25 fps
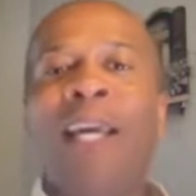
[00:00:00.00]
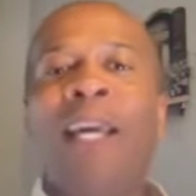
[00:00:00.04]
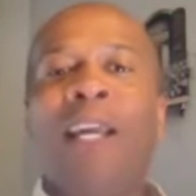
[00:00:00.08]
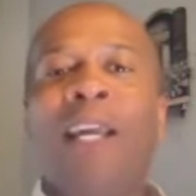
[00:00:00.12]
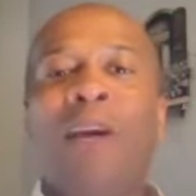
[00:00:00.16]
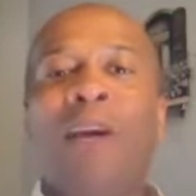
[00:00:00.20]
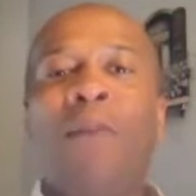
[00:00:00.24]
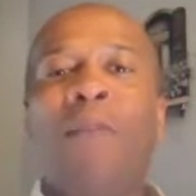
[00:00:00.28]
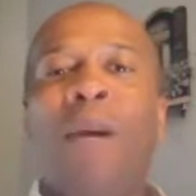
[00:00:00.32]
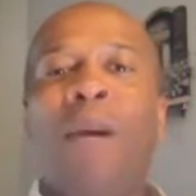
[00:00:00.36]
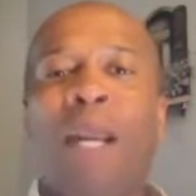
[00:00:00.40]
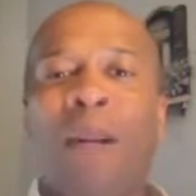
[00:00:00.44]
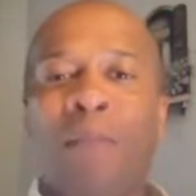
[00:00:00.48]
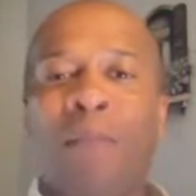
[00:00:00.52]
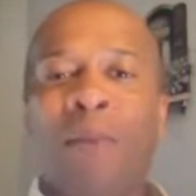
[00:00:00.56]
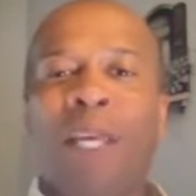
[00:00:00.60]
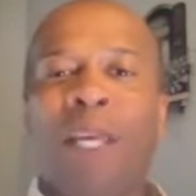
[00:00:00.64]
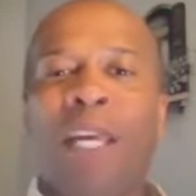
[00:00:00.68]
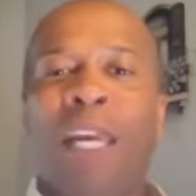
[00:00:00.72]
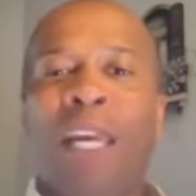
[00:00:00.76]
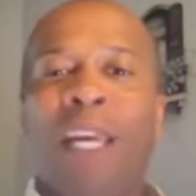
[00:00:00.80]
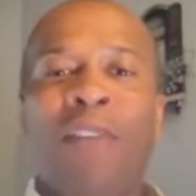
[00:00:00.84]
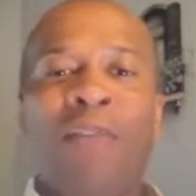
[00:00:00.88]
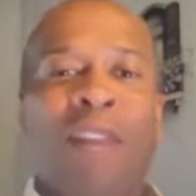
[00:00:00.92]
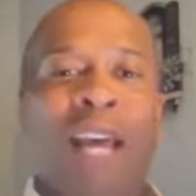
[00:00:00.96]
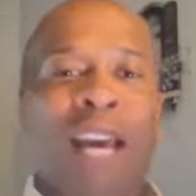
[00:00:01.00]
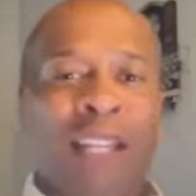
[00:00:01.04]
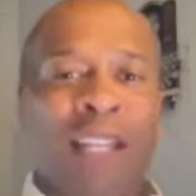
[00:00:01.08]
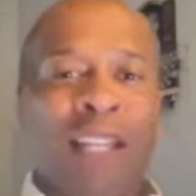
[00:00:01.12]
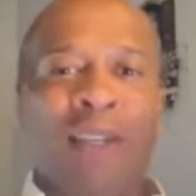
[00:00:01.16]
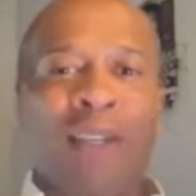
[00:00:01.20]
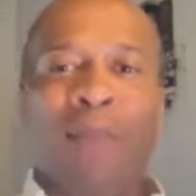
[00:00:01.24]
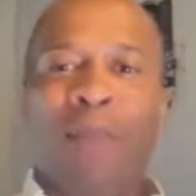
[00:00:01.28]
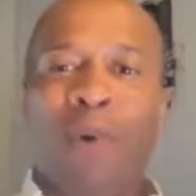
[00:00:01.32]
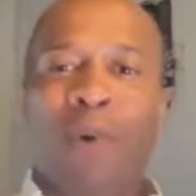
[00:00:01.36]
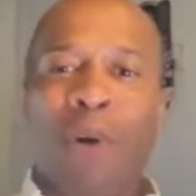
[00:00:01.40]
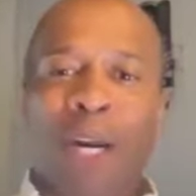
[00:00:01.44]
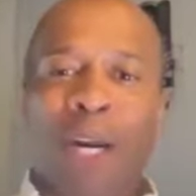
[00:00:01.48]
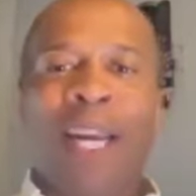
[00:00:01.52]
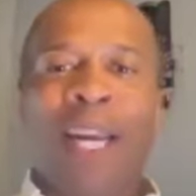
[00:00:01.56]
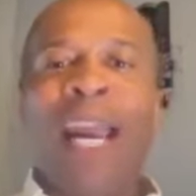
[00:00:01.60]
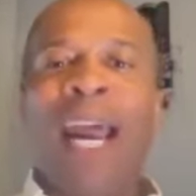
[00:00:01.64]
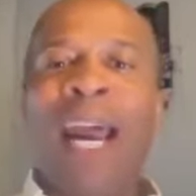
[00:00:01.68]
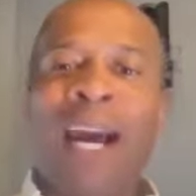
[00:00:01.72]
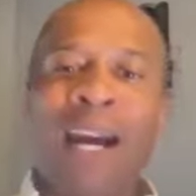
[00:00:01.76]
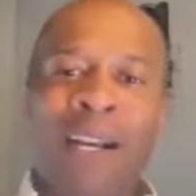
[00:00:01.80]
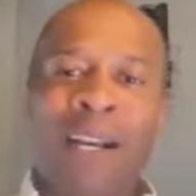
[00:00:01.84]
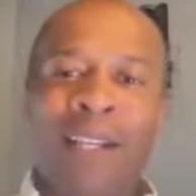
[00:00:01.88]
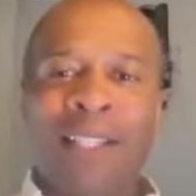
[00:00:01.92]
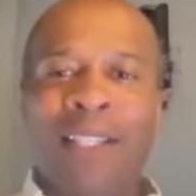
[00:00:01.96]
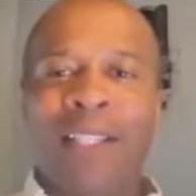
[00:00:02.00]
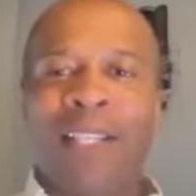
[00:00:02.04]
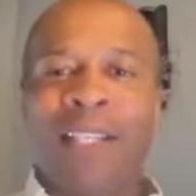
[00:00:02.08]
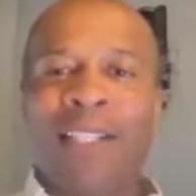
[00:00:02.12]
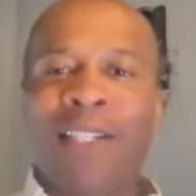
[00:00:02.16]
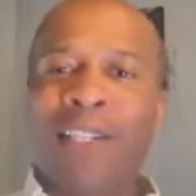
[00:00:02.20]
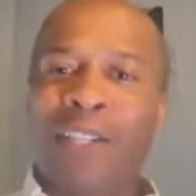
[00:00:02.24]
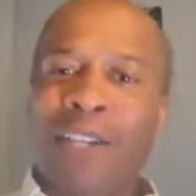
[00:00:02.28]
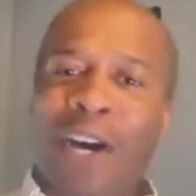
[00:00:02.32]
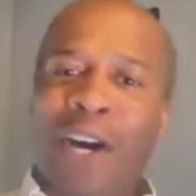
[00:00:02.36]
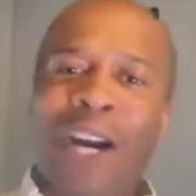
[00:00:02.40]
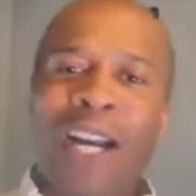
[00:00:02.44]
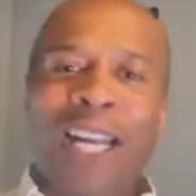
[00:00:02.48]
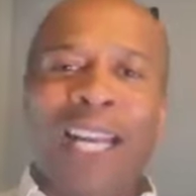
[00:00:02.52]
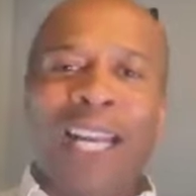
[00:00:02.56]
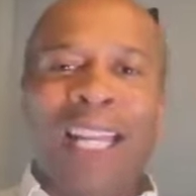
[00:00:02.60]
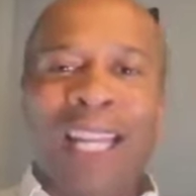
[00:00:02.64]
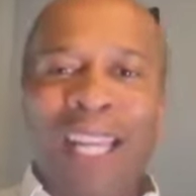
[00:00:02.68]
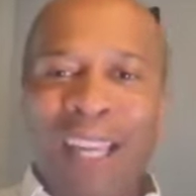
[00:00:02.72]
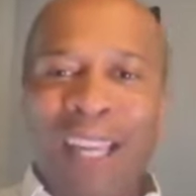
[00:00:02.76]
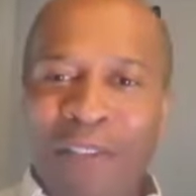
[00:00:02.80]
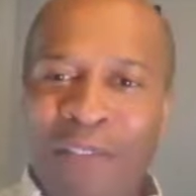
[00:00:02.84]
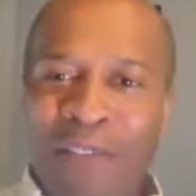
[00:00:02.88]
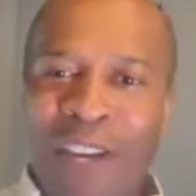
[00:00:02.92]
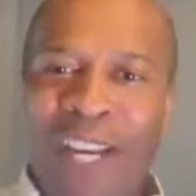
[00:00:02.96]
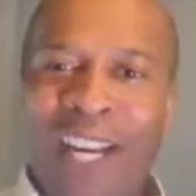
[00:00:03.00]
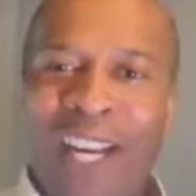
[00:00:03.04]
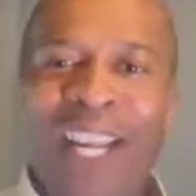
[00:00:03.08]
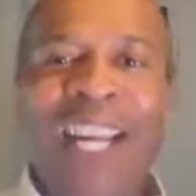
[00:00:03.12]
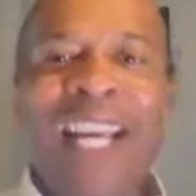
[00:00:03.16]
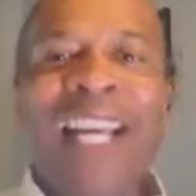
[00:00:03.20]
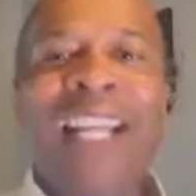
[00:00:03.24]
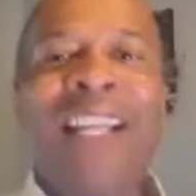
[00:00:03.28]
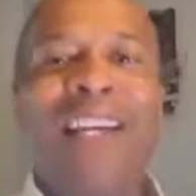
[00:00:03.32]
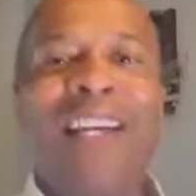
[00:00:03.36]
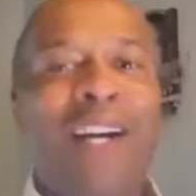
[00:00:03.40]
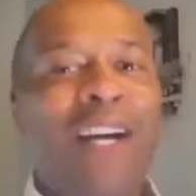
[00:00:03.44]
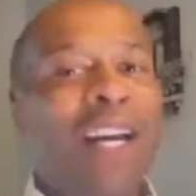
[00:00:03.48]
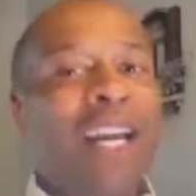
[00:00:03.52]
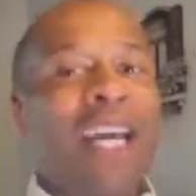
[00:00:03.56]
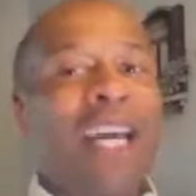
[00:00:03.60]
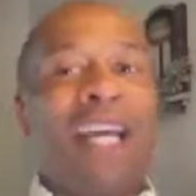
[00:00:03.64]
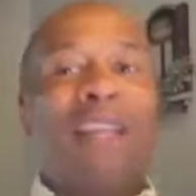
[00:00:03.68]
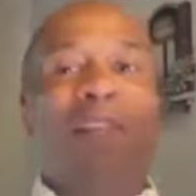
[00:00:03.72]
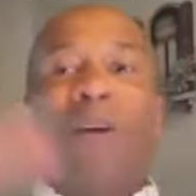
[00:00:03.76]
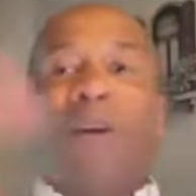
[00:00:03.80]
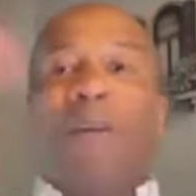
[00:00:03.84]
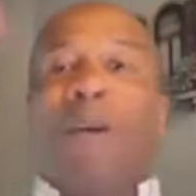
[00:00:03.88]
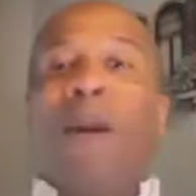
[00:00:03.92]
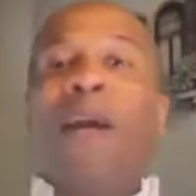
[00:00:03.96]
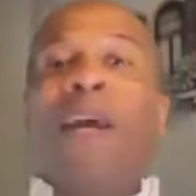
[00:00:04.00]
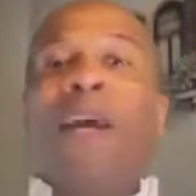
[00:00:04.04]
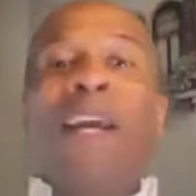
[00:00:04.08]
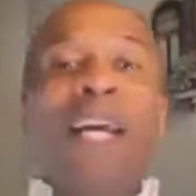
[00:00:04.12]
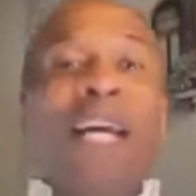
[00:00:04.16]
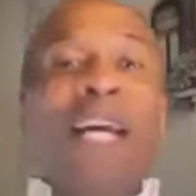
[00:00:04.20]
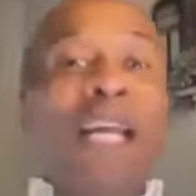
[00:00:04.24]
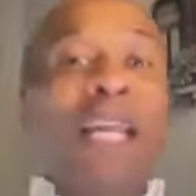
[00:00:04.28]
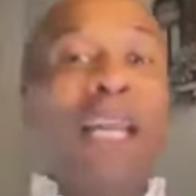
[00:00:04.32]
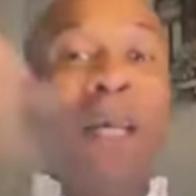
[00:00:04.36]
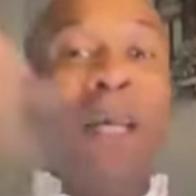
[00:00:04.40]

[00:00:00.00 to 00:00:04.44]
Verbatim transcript: You better believe, like, the more cows that start leaving, they're going to either yep.